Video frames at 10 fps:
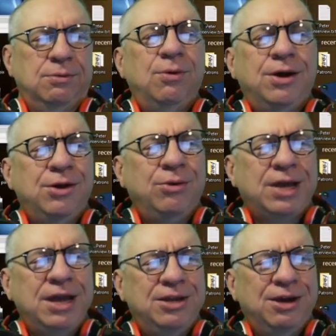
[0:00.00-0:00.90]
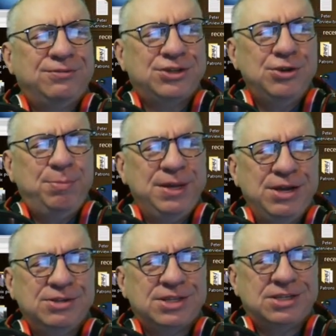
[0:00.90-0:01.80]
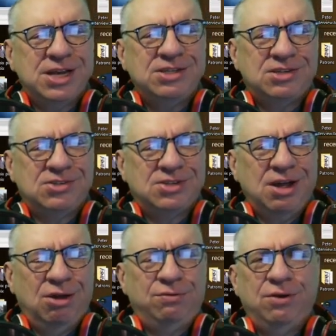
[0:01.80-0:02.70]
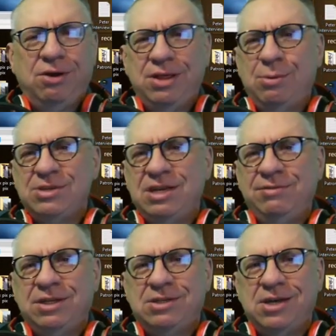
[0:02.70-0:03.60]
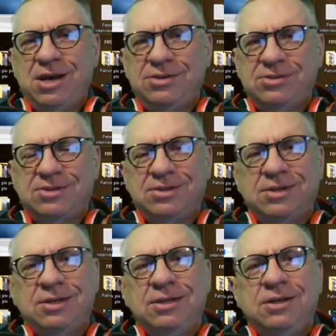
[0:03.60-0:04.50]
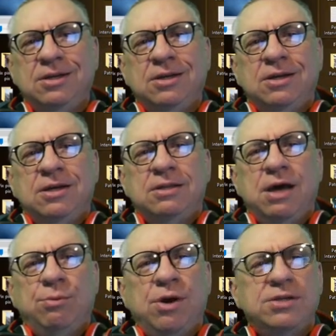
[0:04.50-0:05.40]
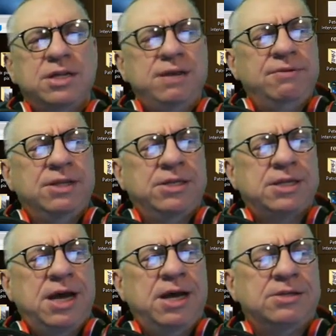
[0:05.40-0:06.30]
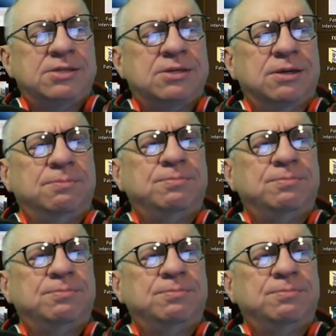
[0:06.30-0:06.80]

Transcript: What? Okay, enough snooping. Here's the test itself. Oh, that wasn't even the test. That wasn't even the test.